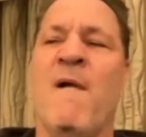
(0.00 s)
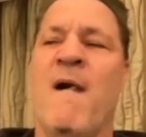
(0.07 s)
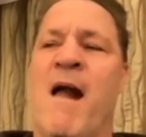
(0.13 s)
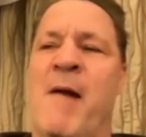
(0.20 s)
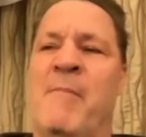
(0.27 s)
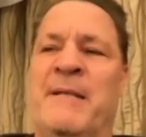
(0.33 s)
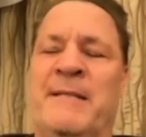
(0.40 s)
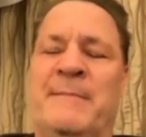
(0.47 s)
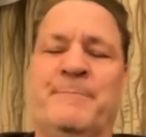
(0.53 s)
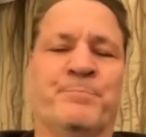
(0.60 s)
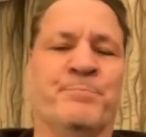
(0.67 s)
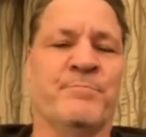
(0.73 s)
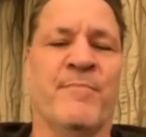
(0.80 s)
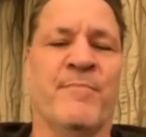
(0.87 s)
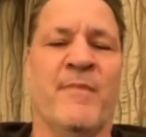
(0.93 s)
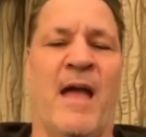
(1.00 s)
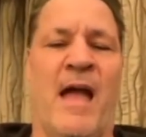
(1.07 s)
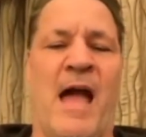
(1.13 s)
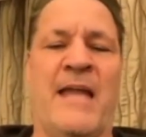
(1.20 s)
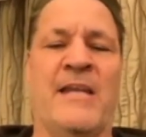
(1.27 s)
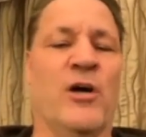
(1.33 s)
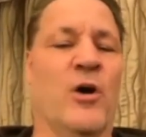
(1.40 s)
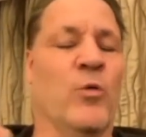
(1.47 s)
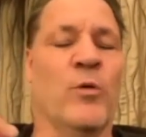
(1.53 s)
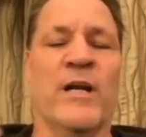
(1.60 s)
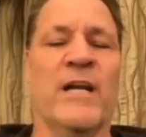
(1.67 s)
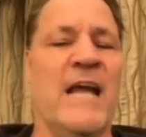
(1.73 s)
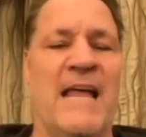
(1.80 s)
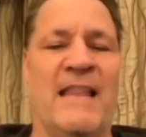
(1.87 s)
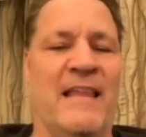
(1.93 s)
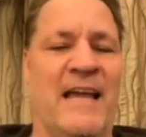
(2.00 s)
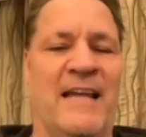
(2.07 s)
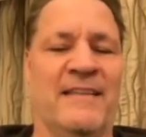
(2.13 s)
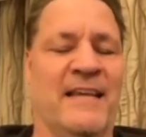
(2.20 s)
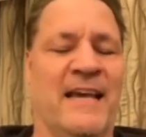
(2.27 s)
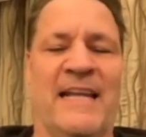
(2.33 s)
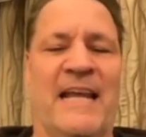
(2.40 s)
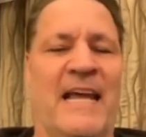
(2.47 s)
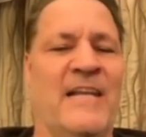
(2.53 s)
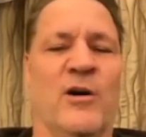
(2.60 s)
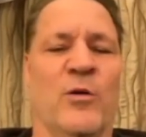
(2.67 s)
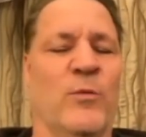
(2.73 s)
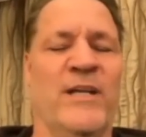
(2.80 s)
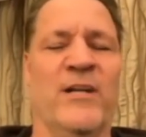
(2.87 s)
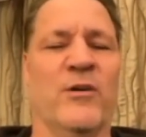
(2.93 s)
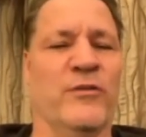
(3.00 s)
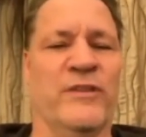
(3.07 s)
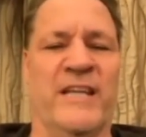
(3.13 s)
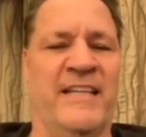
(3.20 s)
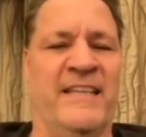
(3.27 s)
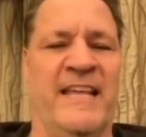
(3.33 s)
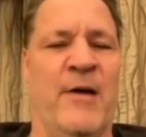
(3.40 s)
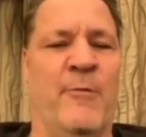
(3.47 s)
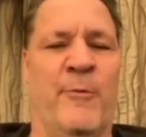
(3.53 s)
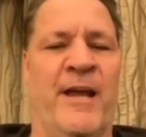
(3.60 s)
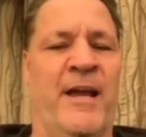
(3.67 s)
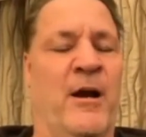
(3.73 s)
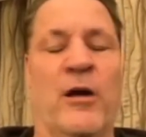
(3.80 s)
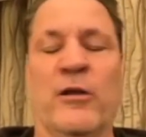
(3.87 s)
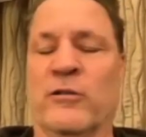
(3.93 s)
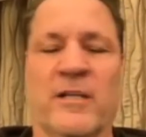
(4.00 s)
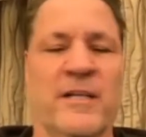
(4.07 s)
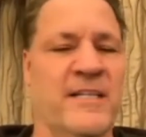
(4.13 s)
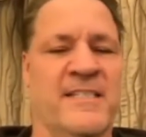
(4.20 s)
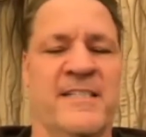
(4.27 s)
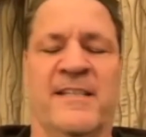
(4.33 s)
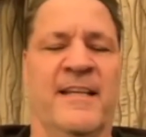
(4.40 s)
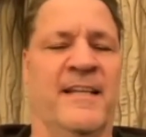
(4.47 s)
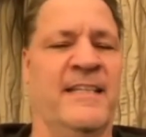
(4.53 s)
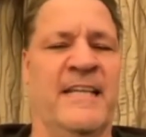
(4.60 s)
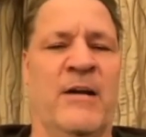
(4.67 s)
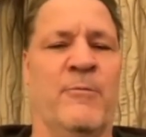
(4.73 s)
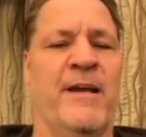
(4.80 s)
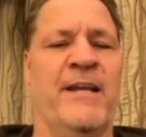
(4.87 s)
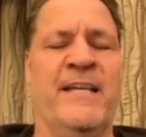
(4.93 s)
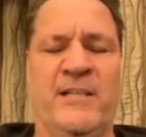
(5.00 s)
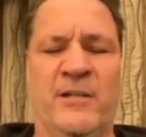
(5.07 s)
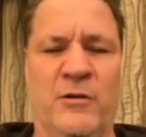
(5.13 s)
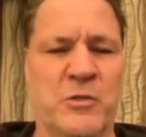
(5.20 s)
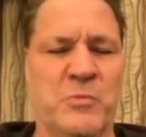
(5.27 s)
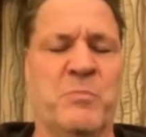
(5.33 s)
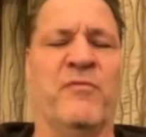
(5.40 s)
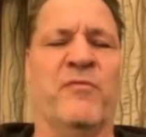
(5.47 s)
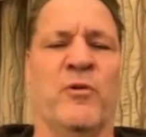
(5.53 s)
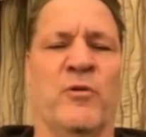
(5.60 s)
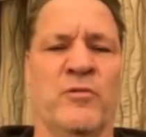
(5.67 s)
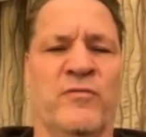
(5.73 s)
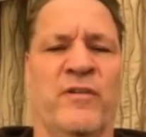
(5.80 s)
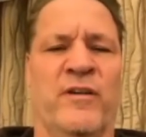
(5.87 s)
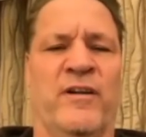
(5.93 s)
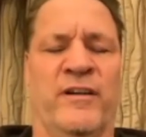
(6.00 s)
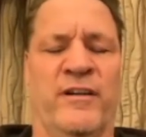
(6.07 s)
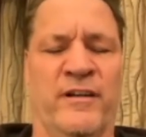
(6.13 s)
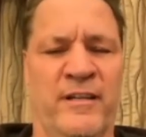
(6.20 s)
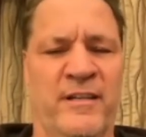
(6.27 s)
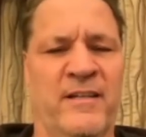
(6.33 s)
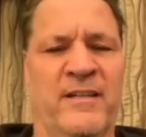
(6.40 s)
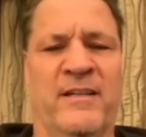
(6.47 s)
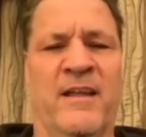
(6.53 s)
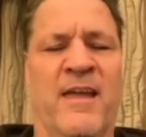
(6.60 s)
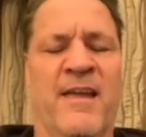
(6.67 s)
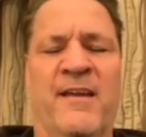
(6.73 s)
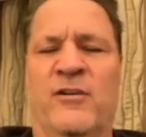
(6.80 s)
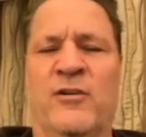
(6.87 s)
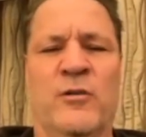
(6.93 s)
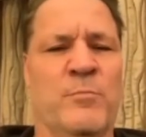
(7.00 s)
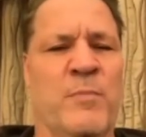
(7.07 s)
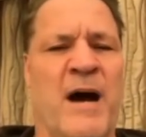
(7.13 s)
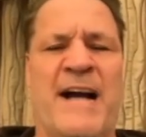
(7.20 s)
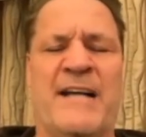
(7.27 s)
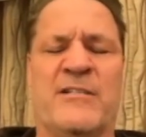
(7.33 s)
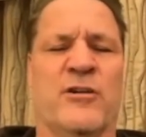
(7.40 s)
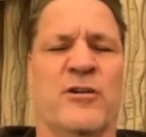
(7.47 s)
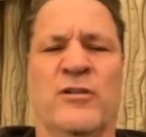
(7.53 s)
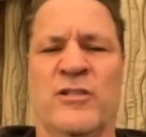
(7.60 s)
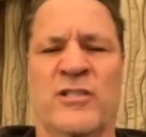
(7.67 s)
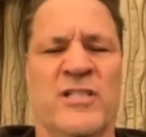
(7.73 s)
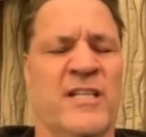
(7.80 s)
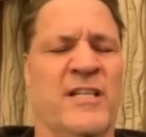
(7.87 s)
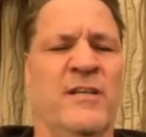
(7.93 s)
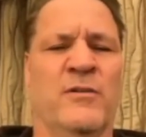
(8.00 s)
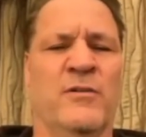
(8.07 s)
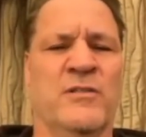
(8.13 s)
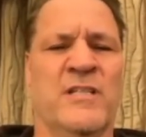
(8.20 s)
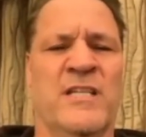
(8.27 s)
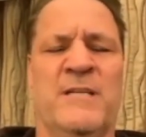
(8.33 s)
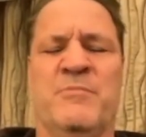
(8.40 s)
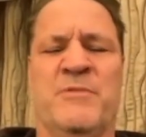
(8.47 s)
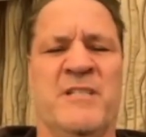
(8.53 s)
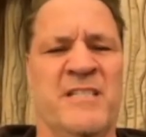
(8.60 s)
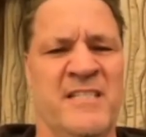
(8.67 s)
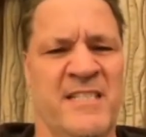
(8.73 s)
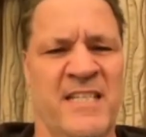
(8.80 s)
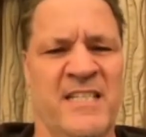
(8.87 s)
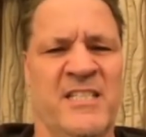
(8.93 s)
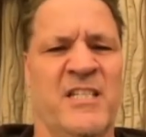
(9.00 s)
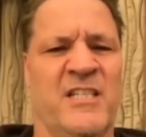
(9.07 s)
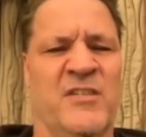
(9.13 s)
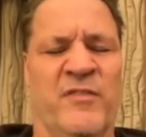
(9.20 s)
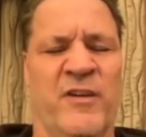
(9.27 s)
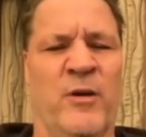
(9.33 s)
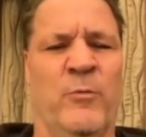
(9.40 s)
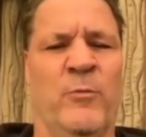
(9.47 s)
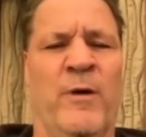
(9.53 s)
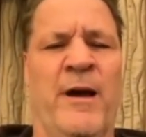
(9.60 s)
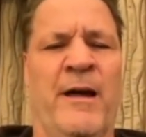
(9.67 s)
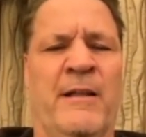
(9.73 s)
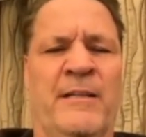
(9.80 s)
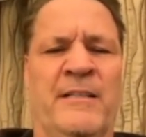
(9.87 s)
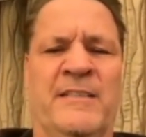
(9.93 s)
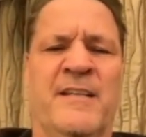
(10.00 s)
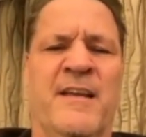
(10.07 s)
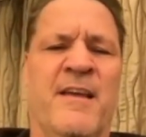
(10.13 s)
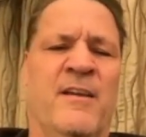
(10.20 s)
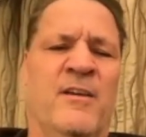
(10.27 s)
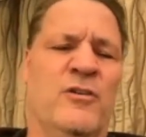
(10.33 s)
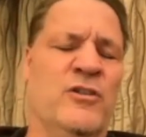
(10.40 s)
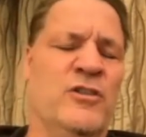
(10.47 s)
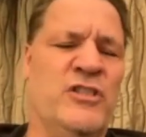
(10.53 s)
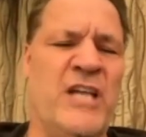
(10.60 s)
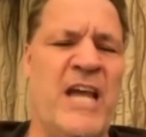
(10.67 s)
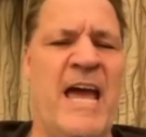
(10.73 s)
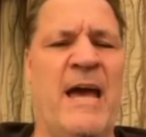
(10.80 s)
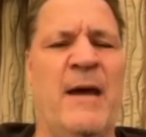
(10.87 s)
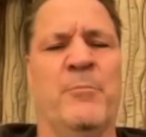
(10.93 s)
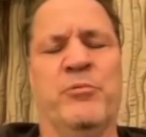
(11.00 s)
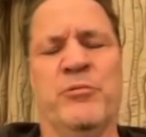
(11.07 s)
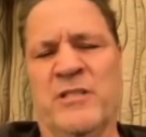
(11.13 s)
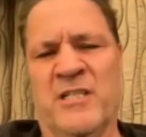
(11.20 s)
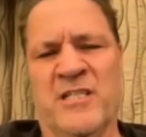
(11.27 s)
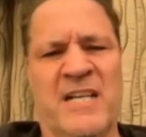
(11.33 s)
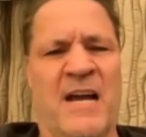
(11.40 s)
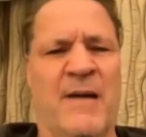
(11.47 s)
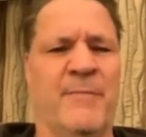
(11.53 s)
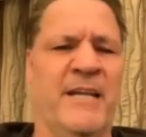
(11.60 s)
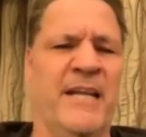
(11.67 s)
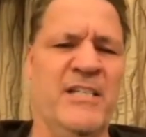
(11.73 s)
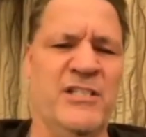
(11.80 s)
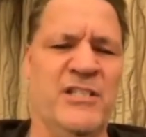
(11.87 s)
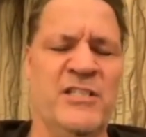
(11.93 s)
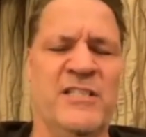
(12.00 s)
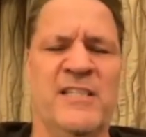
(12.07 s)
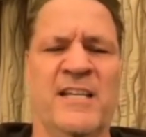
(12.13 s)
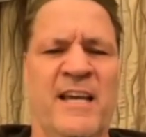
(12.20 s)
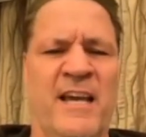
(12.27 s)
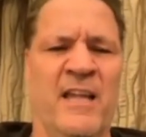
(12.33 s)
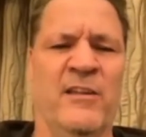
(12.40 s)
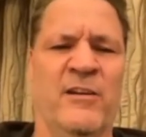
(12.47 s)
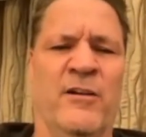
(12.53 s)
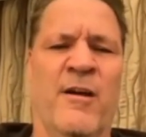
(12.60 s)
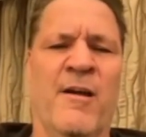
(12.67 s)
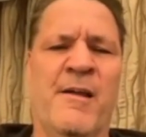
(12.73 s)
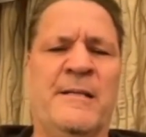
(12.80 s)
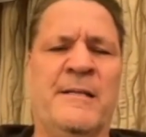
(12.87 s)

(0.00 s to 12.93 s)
I mean, I know we're not like that. I know we don't think that way. Arthur doesn't think that way. He knows Bivol's very good and good boxer, good skills, keeps his distance very well. He's good jab, puts his combinations together.